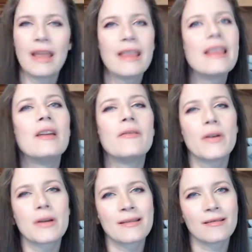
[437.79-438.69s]
It
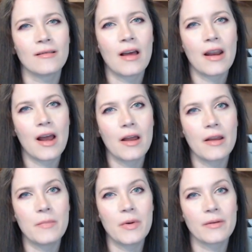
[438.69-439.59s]
focuses a lot on
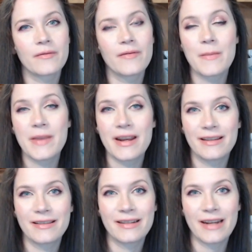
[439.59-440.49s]
both
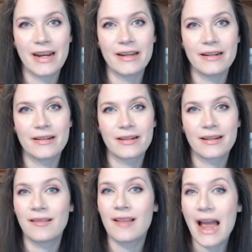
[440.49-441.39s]
feminist and
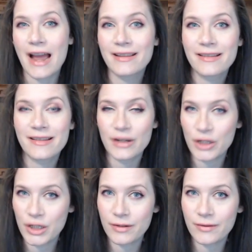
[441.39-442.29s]
class
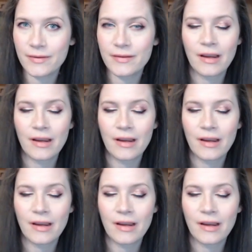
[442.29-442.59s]
issues,